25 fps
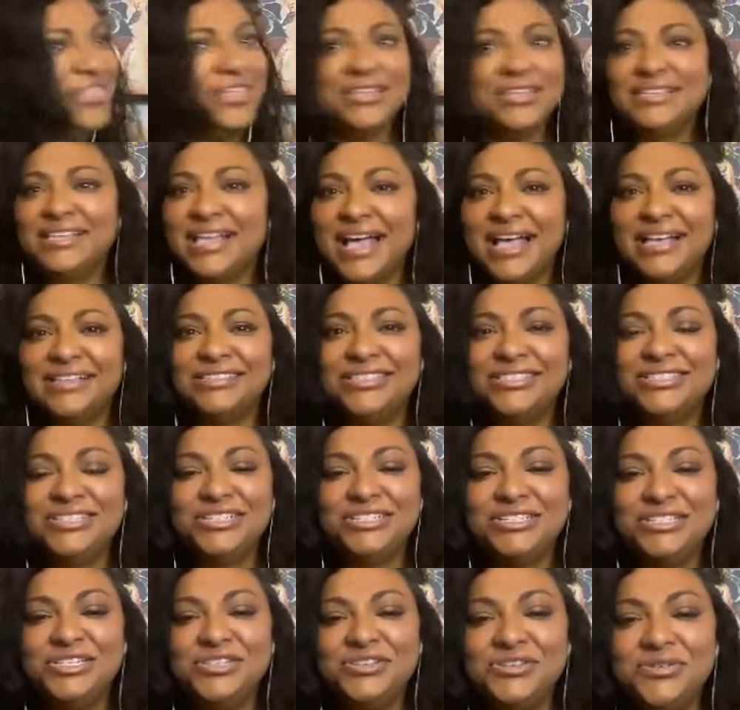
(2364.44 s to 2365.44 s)
this has to
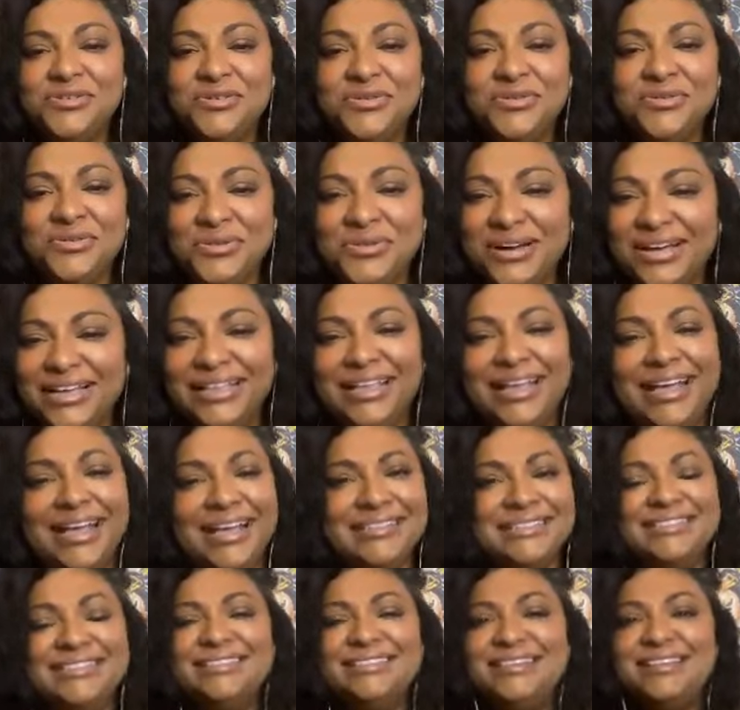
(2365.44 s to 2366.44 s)
do with
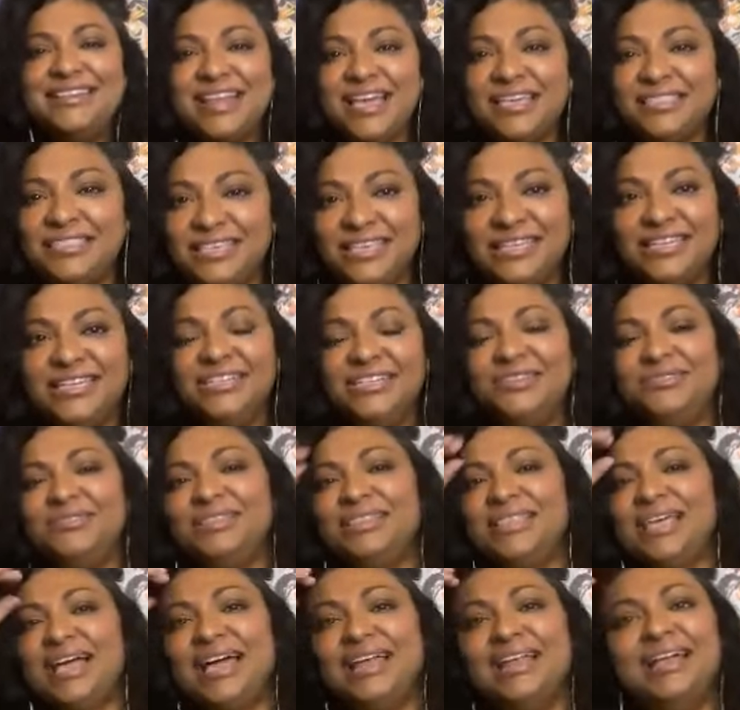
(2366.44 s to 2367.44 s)
it's nothing to do
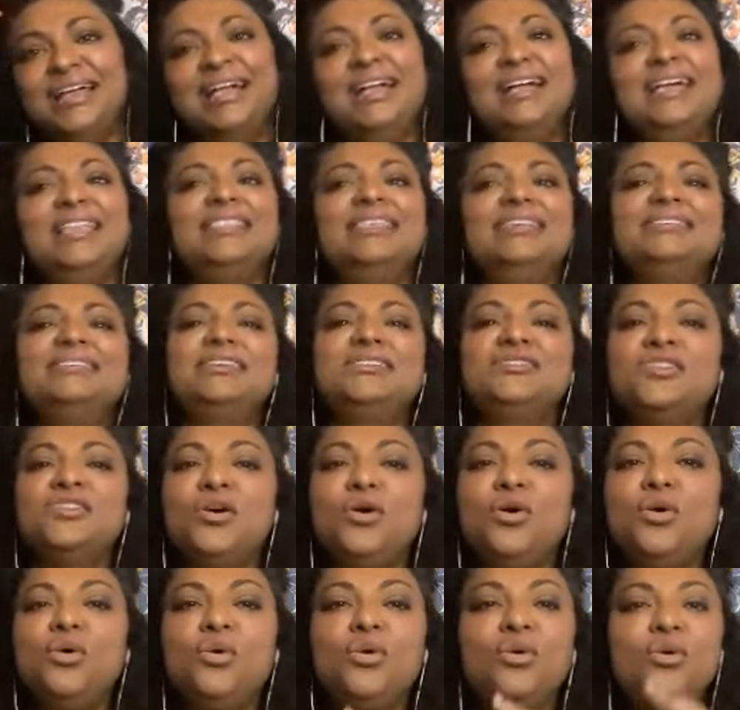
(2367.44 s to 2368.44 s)
with that this is a
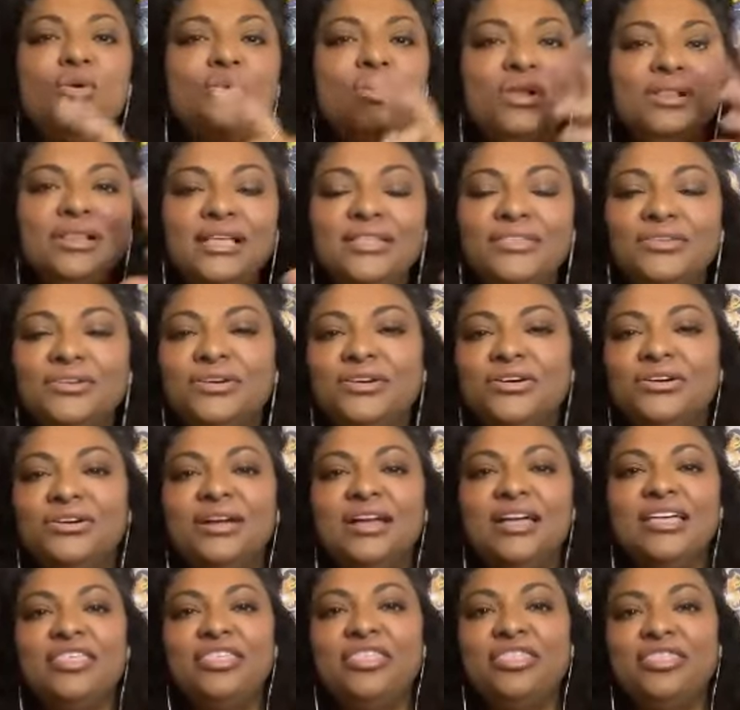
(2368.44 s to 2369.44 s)
whole other
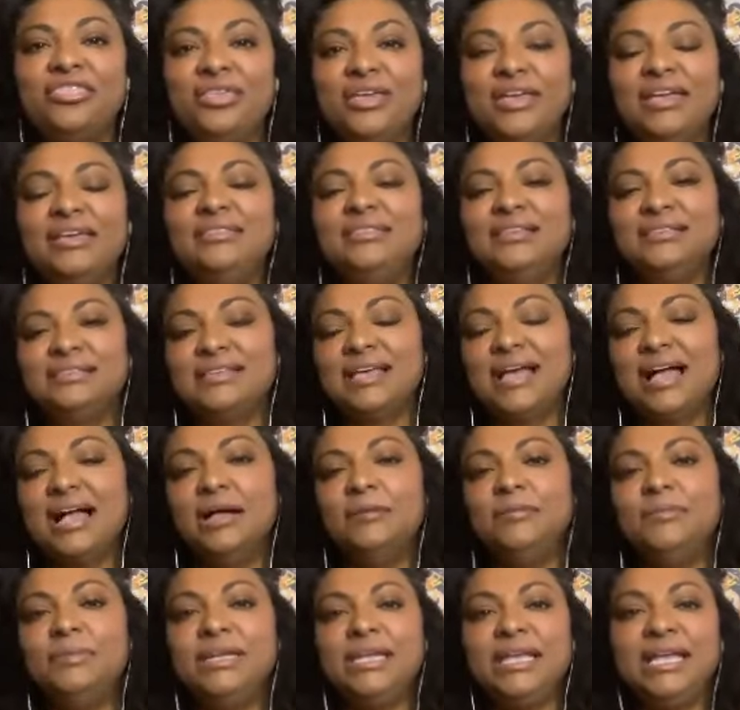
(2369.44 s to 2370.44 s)
thing that's
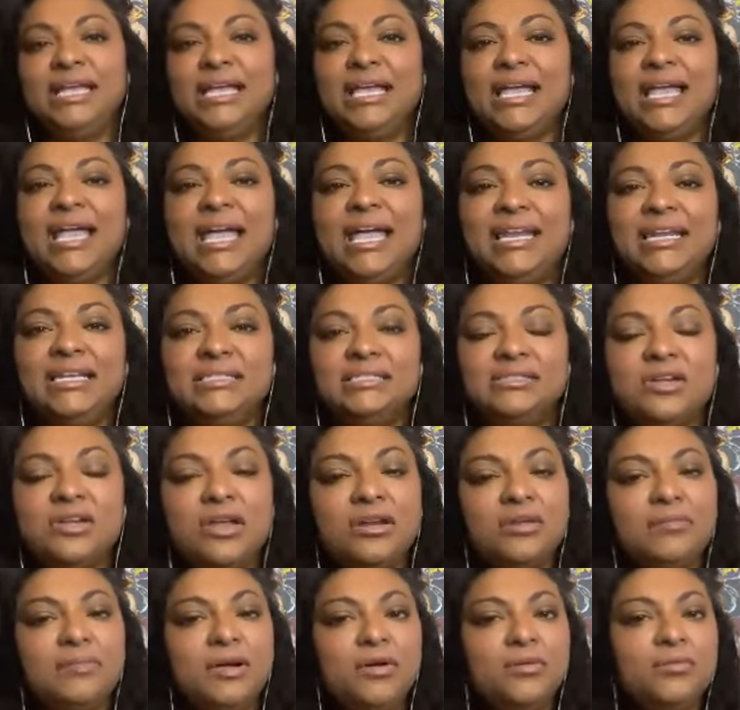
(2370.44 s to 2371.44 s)
happening and it's
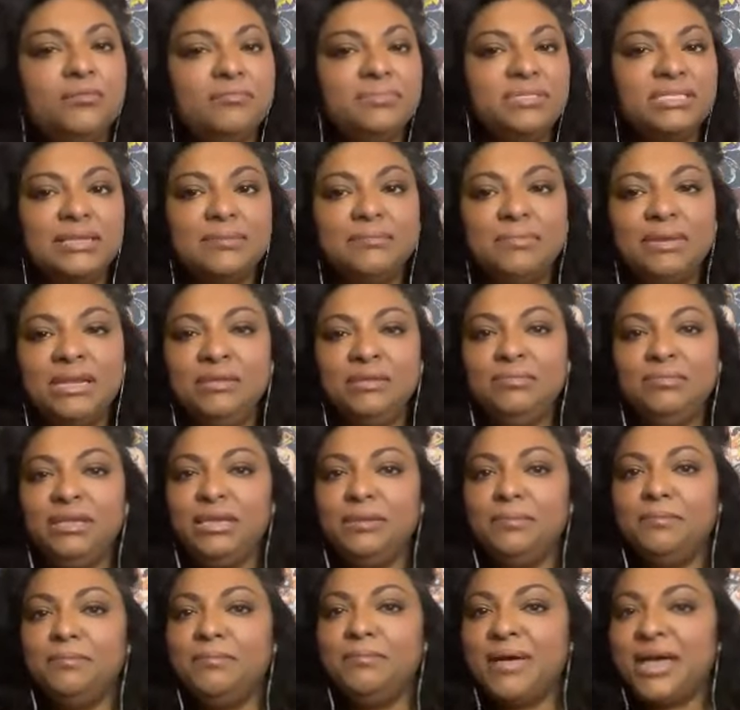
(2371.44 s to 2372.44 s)
not about somebody
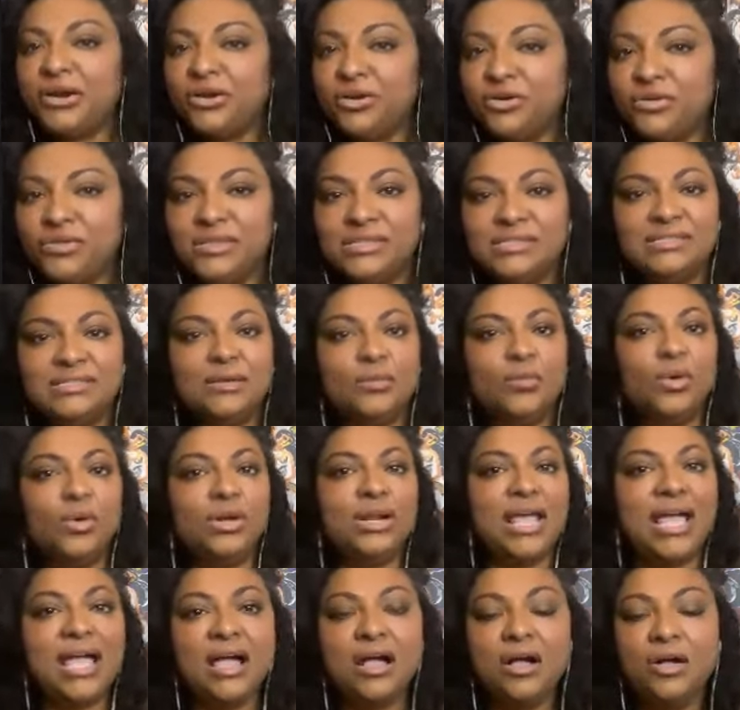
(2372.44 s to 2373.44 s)
being better than
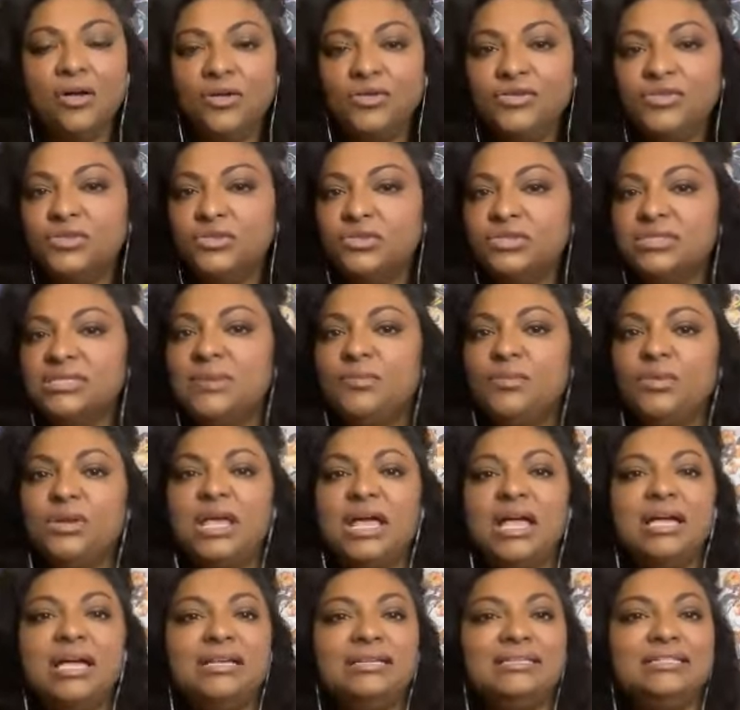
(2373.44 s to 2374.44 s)
someone else or someone
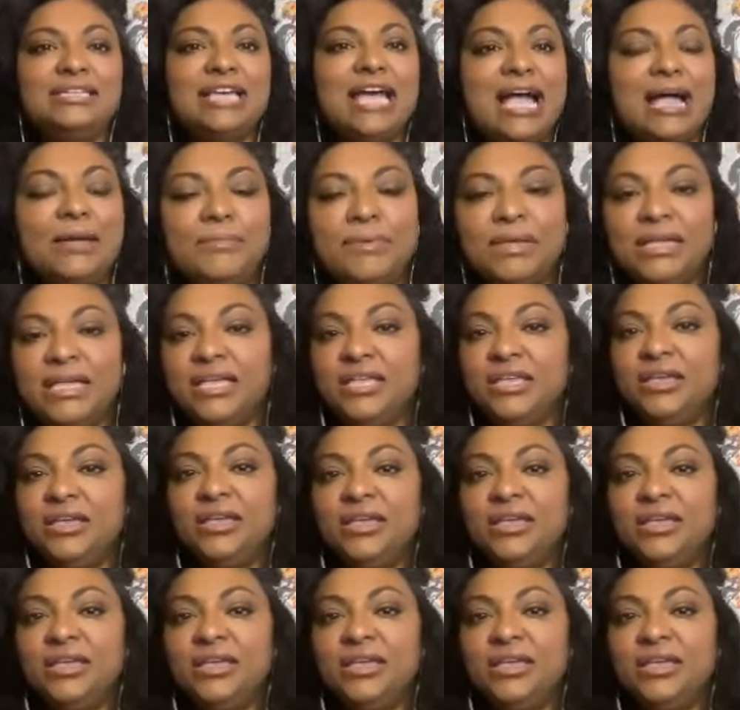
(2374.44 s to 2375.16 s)
tapping